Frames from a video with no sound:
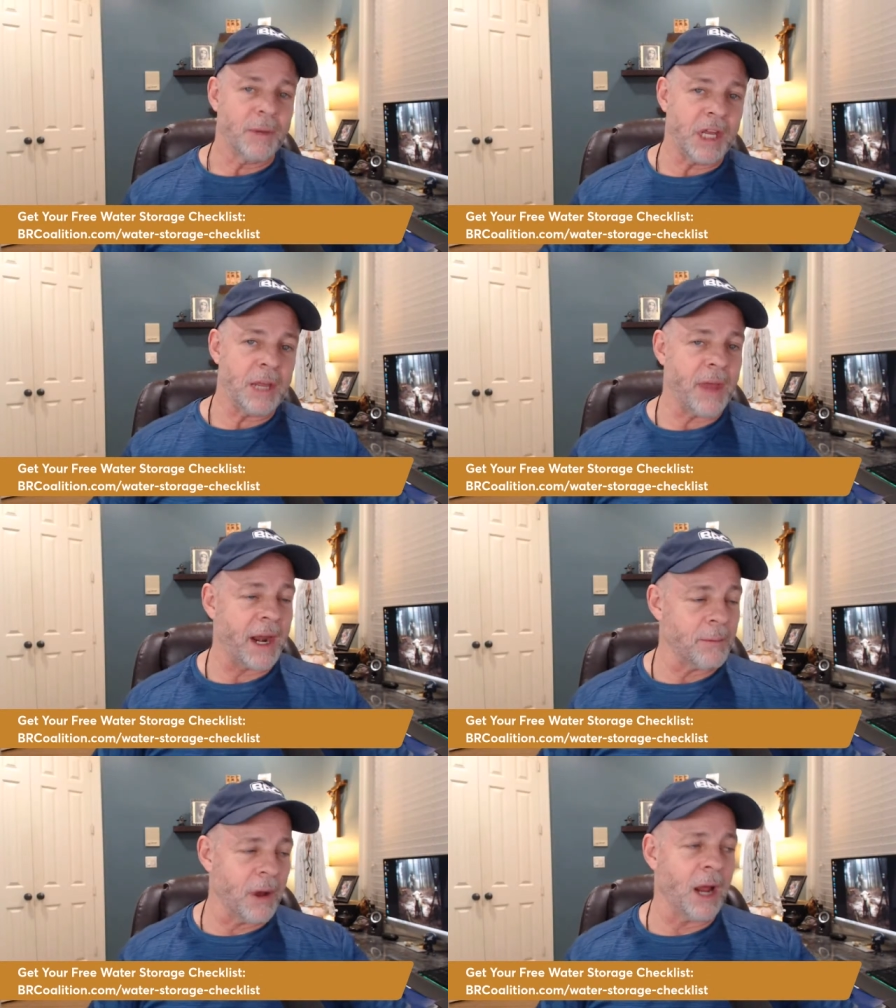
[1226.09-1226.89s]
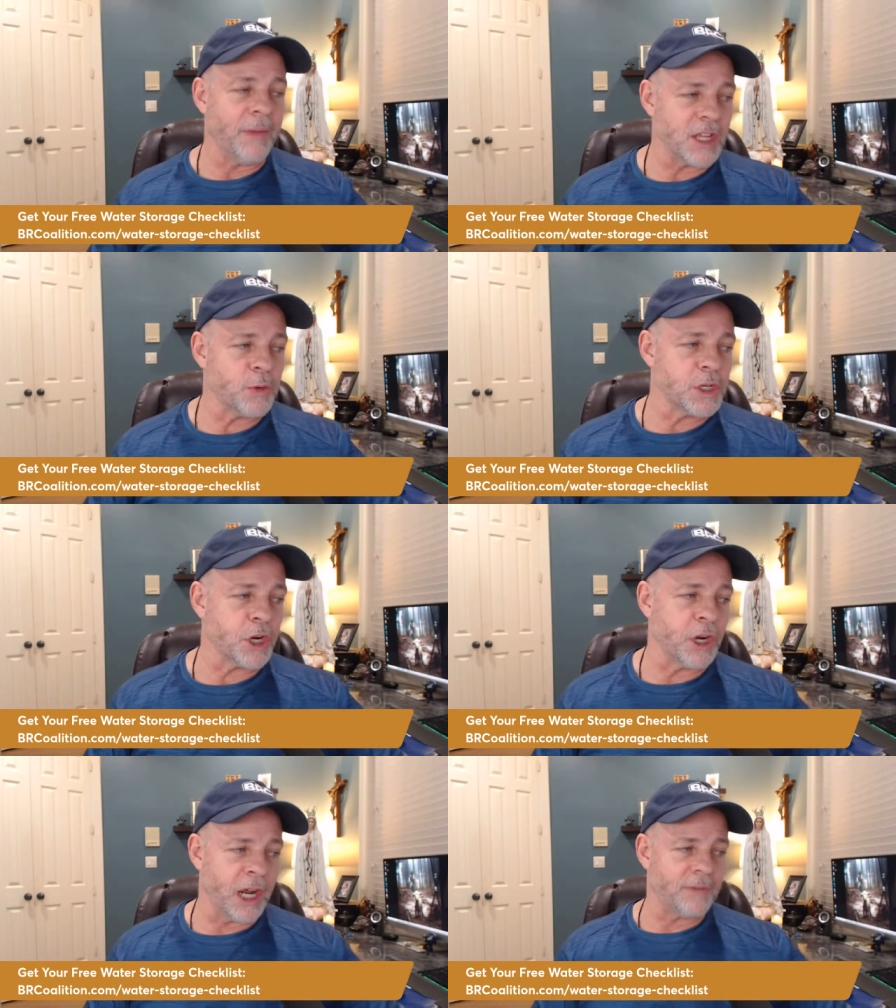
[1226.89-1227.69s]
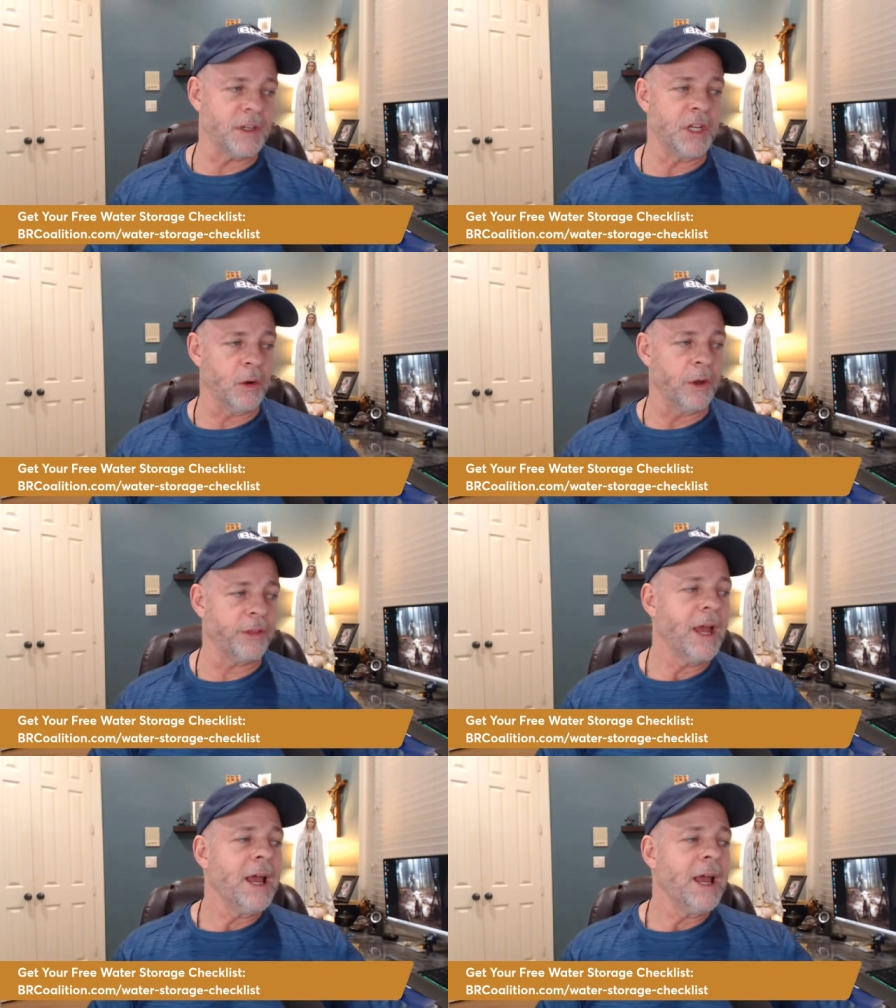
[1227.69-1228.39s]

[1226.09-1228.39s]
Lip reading: But keep that in mind. That's what you're going to have to deal with.